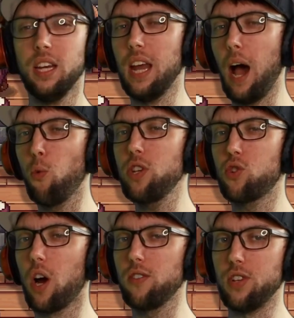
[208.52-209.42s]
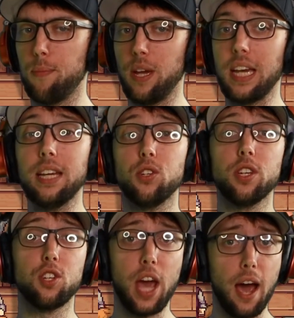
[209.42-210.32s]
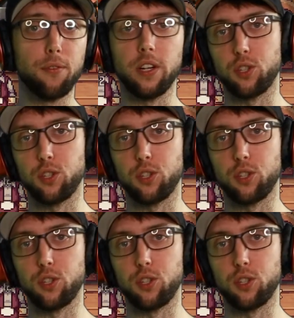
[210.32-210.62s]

Now we start dipping into the tavern